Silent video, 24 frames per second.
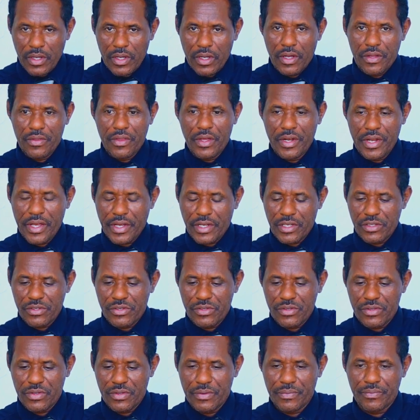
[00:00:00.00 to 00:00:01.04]
In the
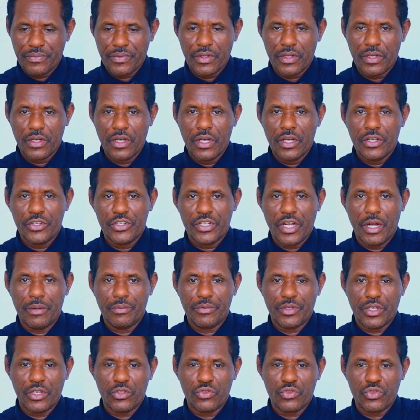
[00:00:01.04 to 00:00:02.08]
next
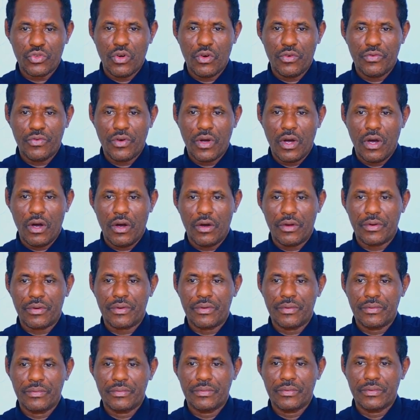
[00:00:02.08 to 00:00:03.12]
chapter 2 of
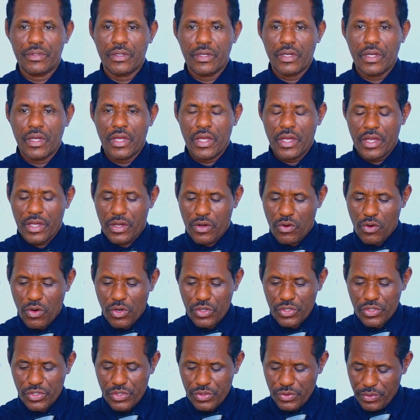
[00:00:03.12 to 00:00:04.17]
our
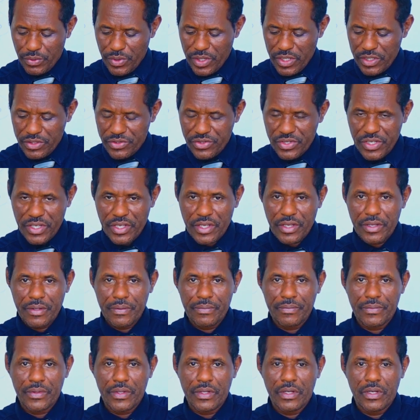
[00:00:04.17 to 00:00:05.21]
course, we'll see
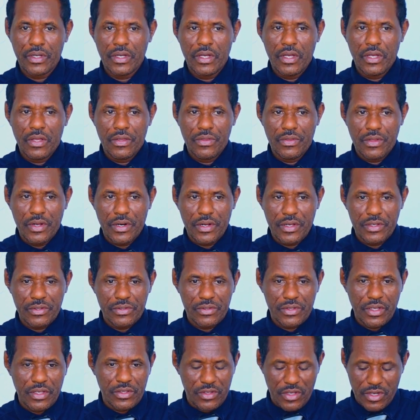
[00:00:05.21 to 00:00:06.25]
the
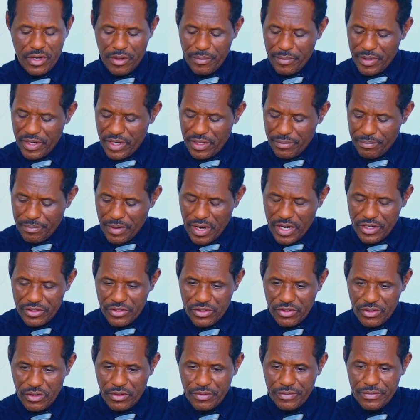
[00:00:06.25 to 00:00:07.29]
rest and the remaining
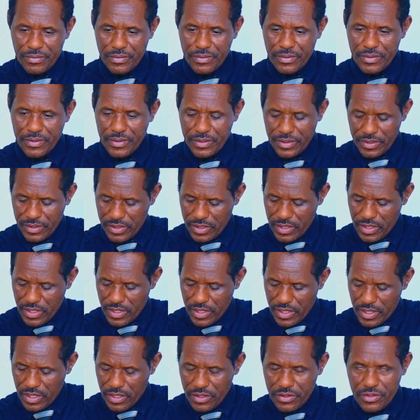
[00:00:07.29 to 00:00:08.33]
parts of
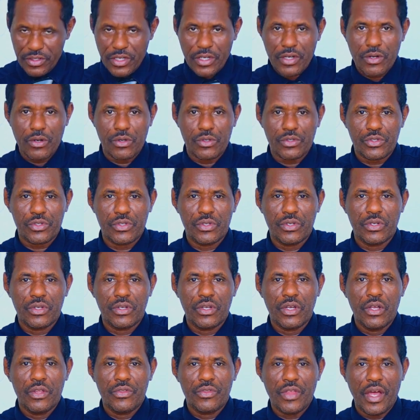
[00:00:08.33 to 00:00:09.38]
the course.
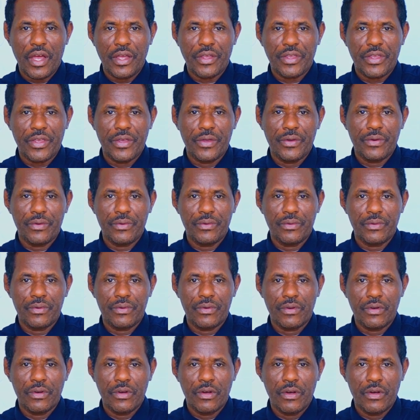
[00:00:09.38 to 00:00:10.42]
Thank
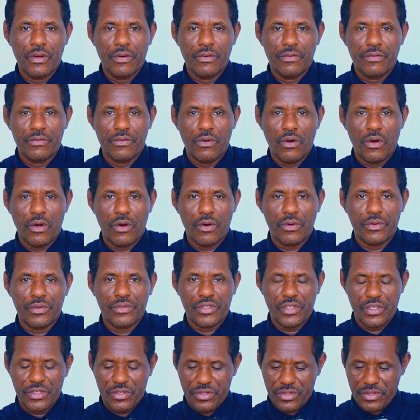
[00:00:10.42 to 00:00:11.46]
you for
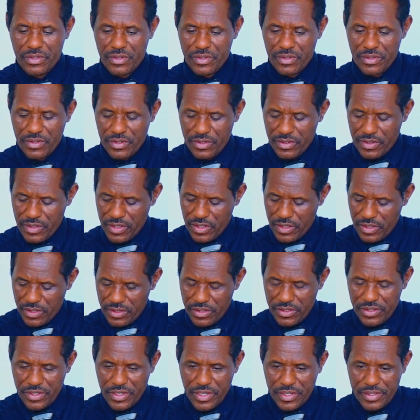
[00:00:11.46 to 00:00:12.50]
this
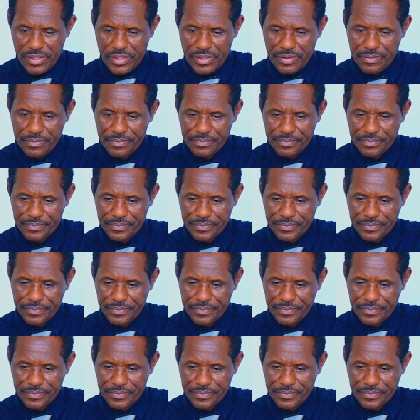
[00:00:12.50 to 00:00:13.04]
discussion.